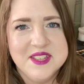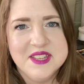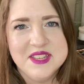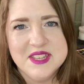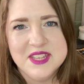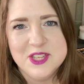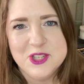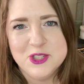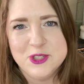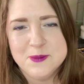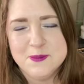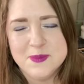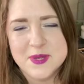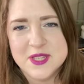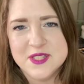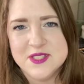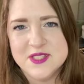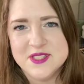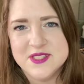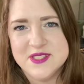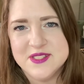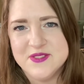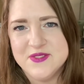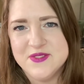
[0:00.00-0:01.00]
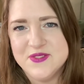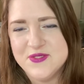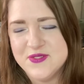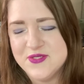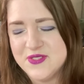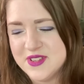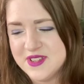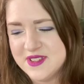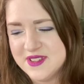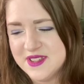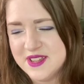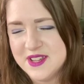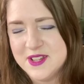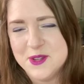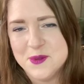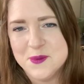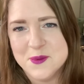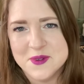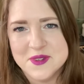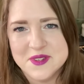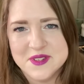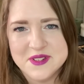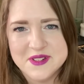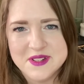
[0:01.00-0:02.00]
it depends if
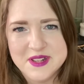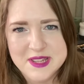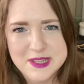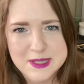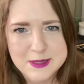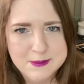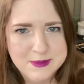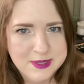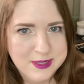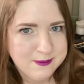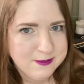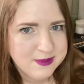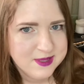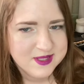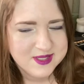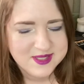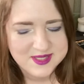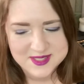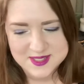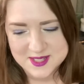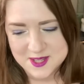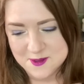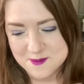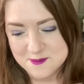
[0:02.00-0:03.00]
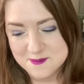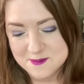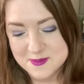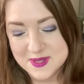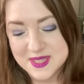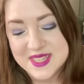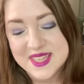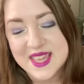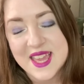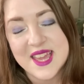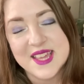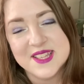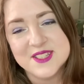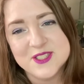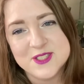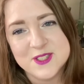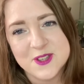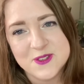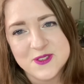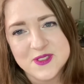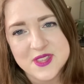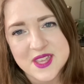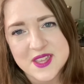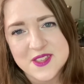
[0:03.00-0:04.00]
anyone can hear me, but yeah,
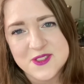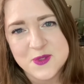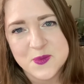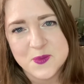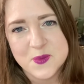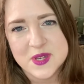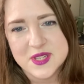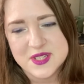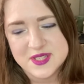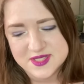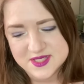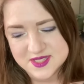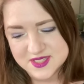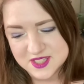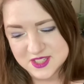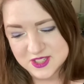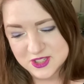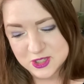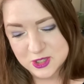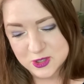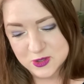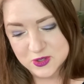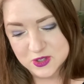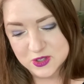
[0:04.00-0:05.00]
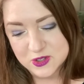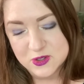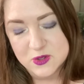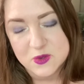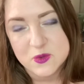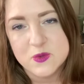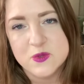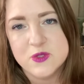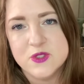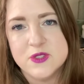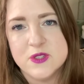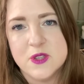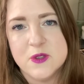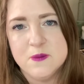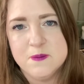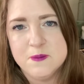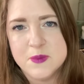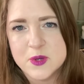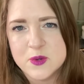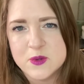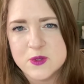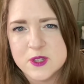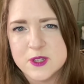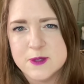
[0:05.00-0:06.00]
so they're the ways that you can also
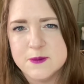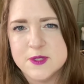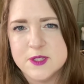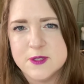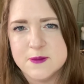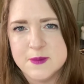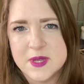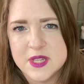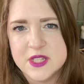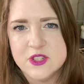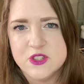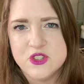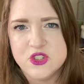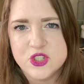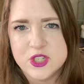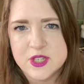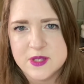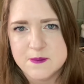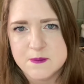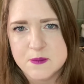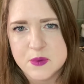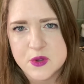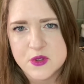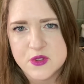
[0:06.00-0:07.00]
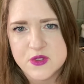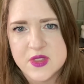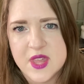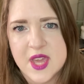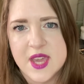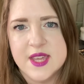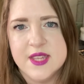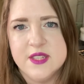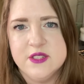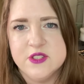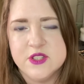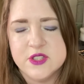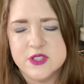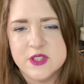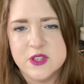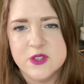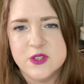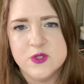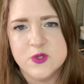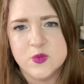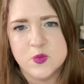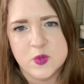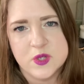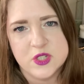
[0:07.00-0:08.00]
build up some energy and put that into
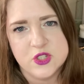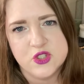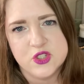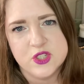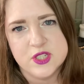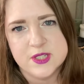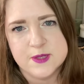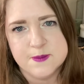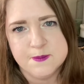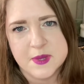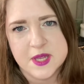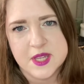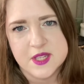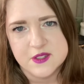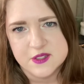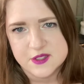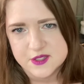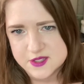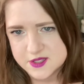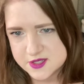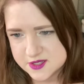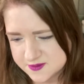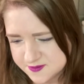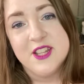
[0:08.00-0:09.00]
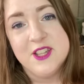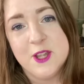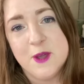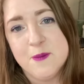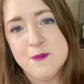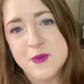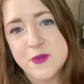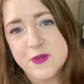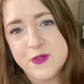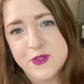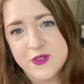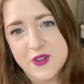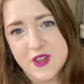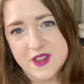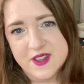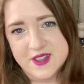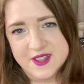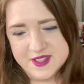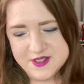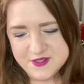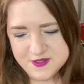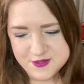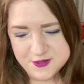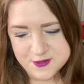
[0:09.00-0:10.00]
those witches' bells. Number
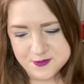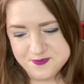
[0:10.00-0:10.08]
five,